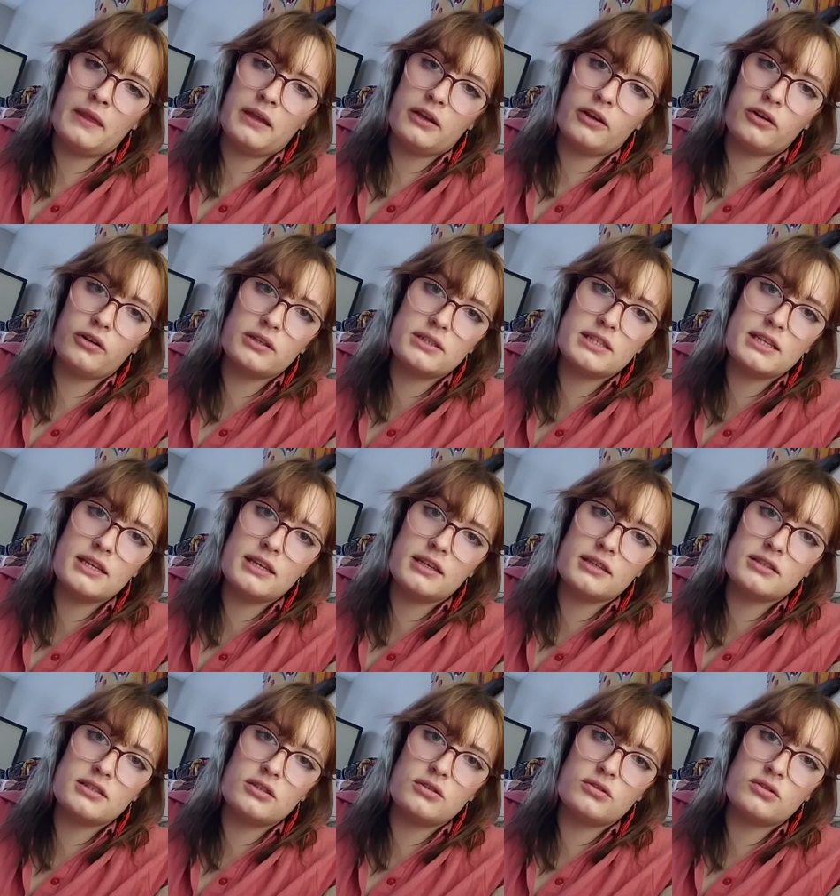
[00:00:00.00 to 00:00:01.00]
Critique
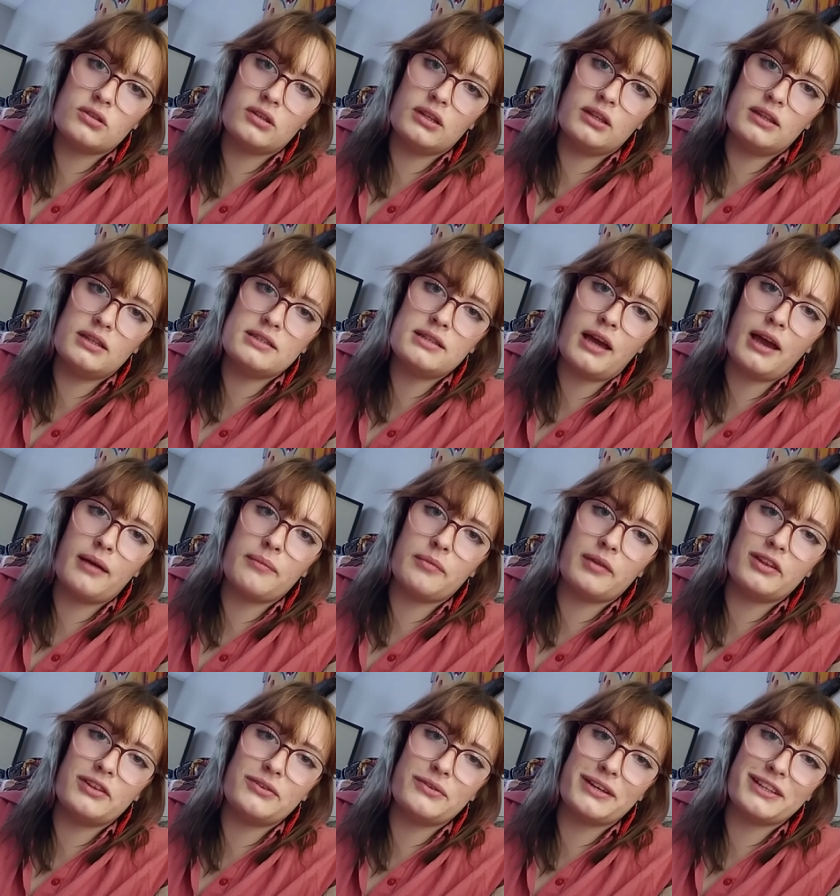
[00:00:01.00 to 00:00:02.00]
is usually the time
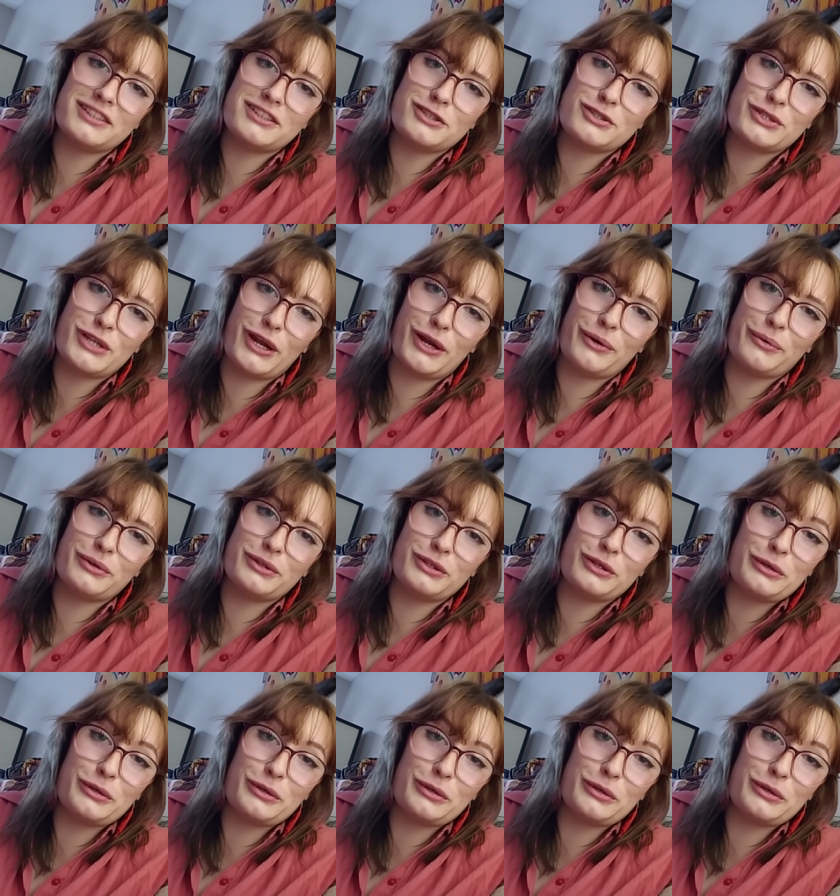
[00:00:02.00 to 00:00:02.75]
that you get to share with